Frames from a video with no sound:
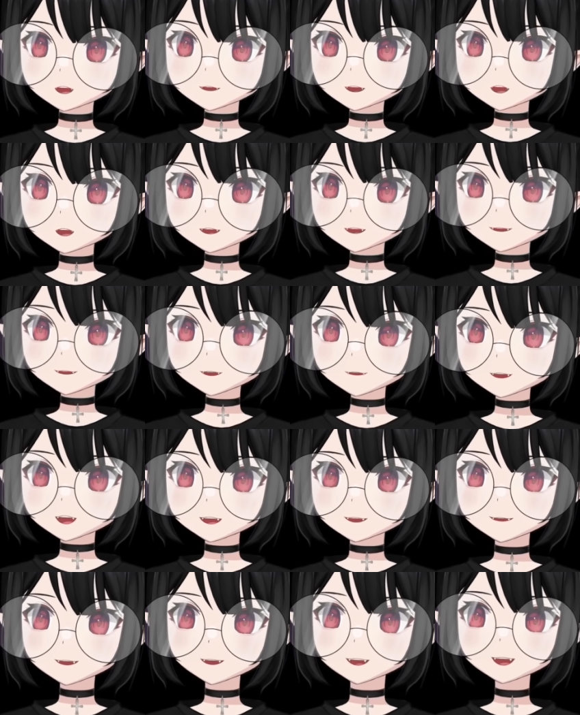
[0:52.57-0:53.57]
because if they
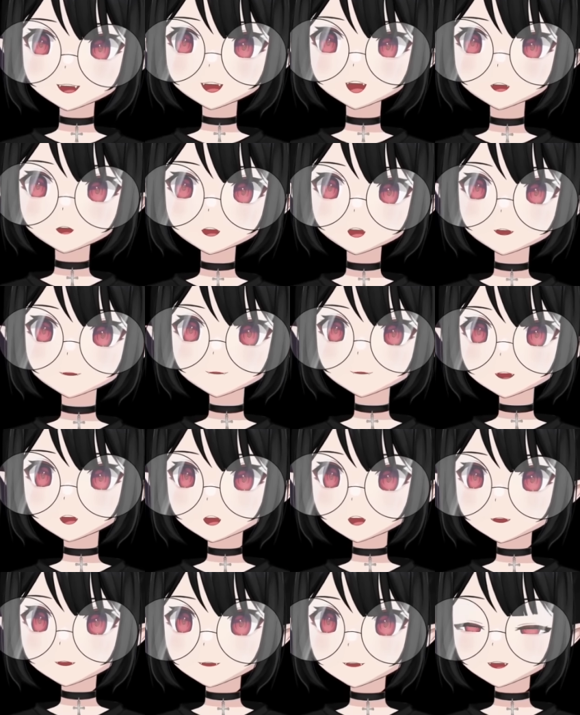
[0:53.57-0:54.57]
did April
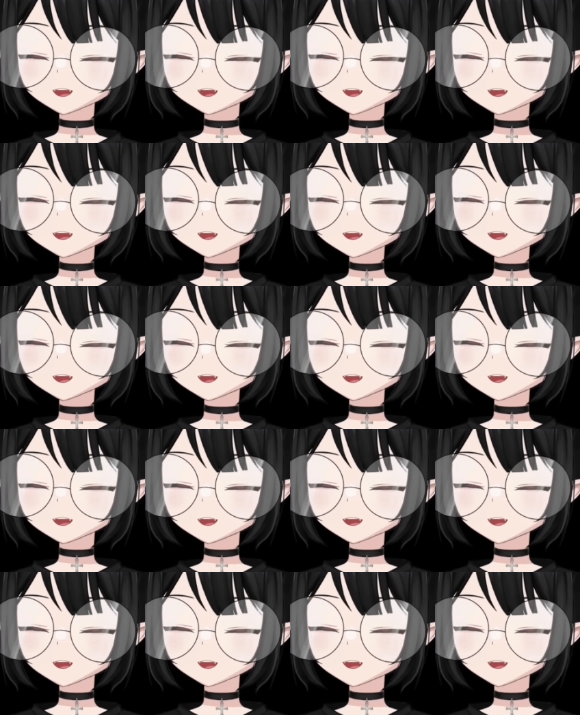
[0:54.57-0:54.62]
1st,